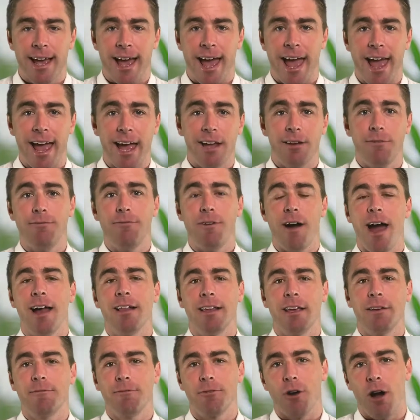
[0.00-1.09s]
and
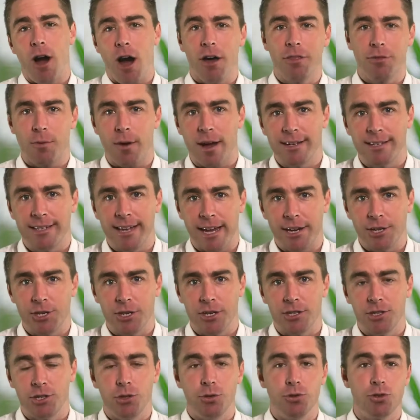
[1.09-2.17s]
filing for
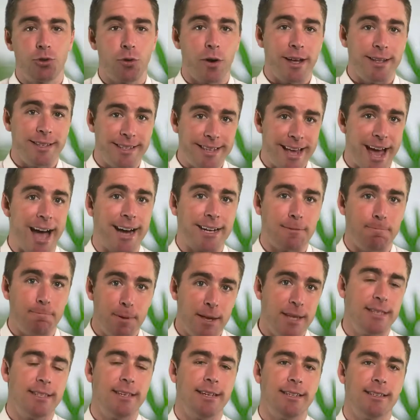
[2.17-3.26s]
authorization to transact
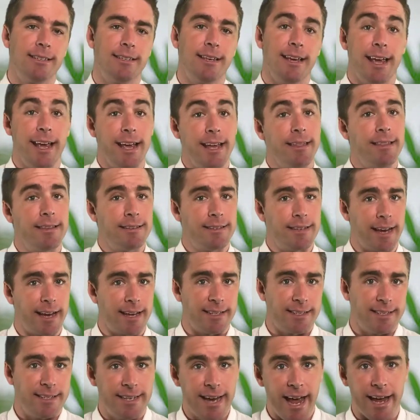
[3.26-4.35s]
business in the second
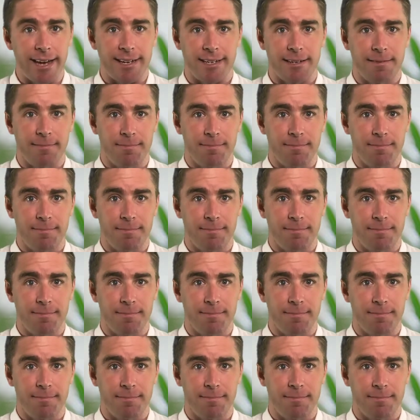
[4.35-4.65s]
state.